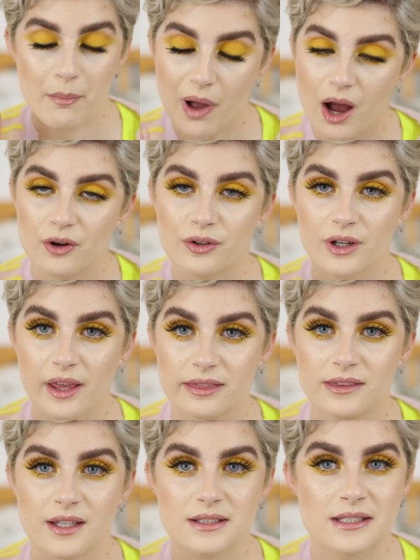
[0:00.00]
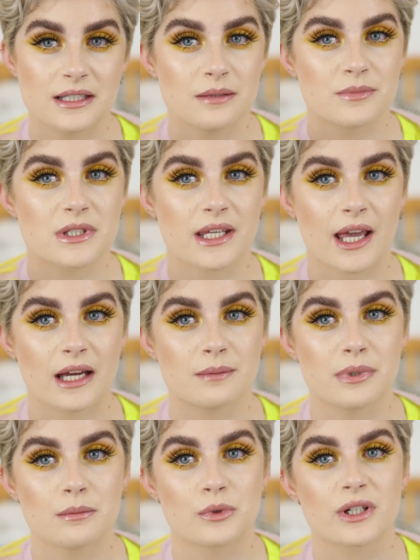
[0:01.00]
the powder, it did seem to get a
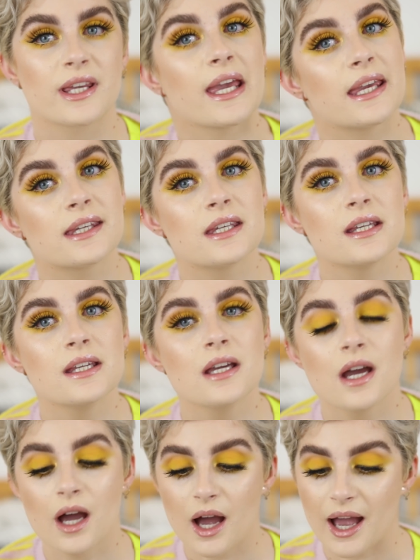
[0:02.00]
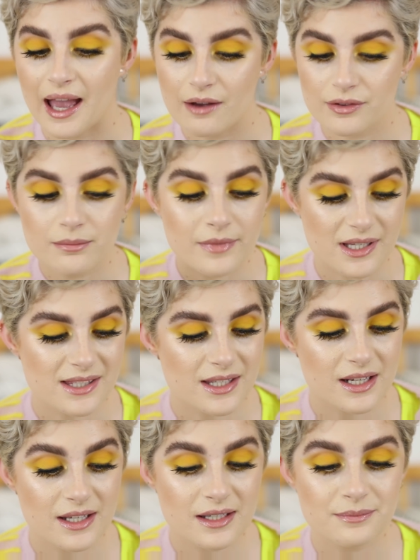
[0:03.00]
bit more cakey. I haven't
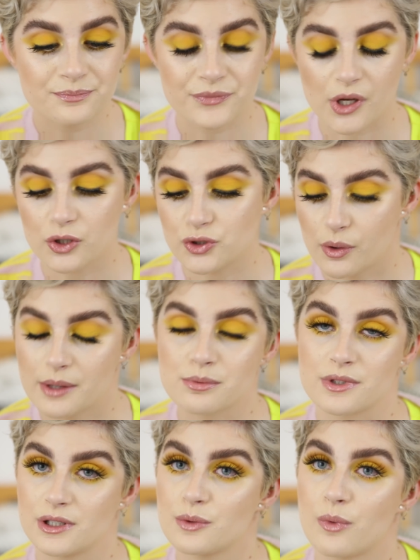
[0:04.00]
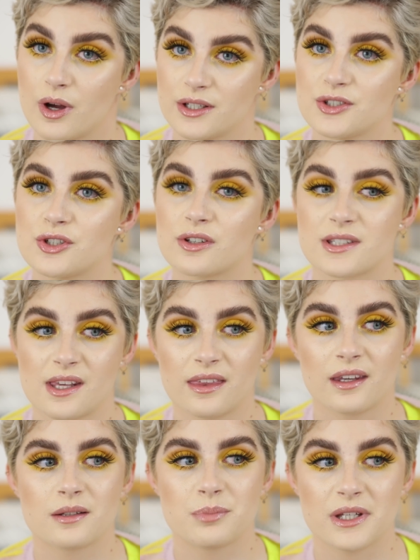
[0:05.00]
misted it, although I really wanted to because I
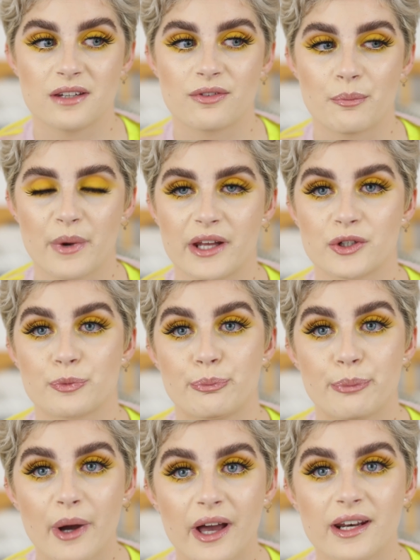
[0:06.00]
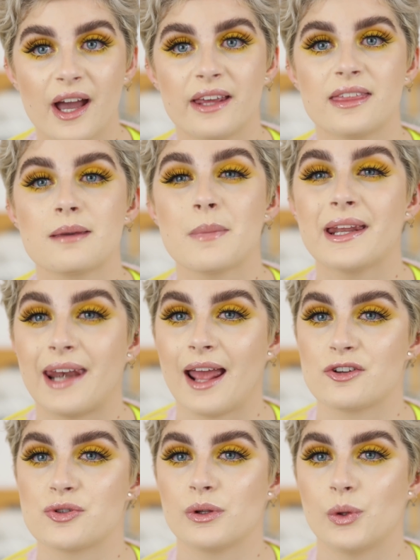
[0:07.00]
think it'd be even better. But I think my
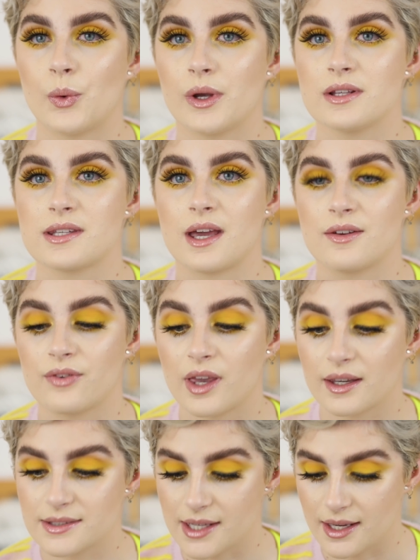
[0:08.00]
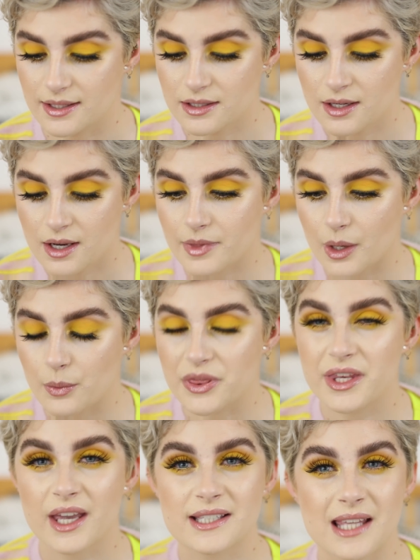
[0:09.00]
natural oils kind of kicked in. With
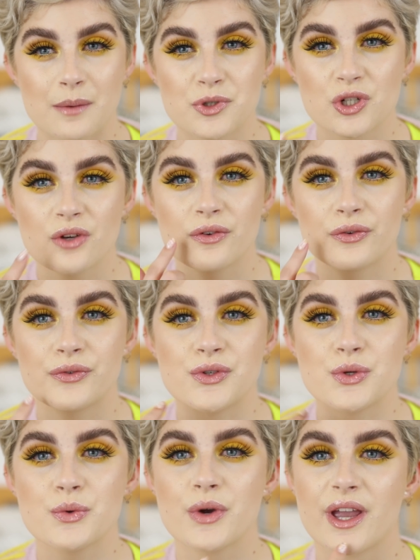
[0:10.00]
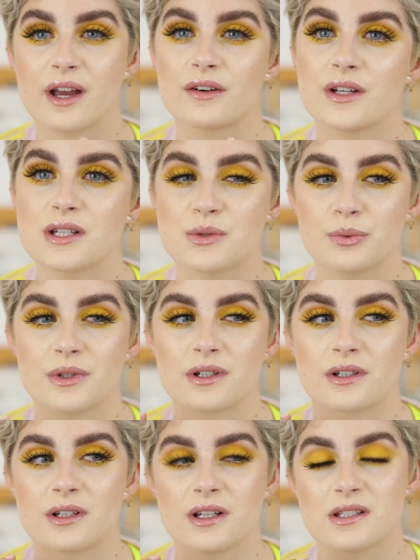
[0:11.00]
the exception of a few areas
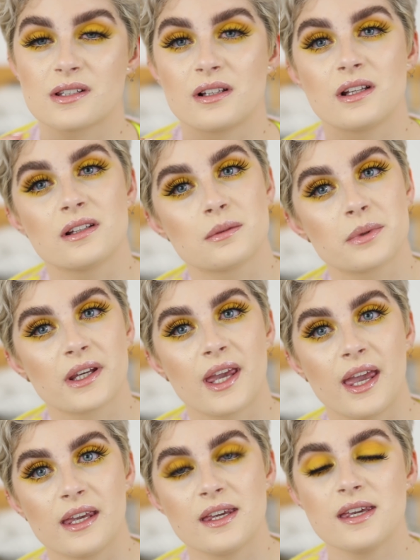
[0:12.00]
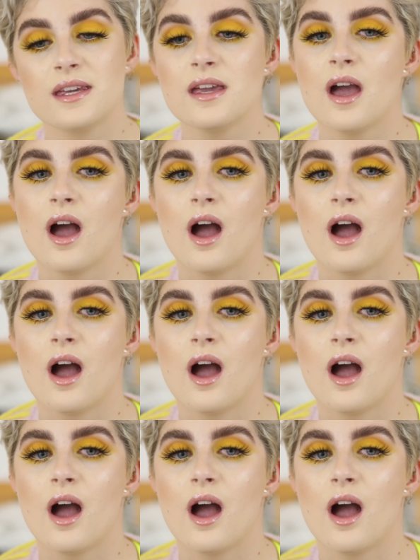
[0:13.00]
where it's still a little bit cakey,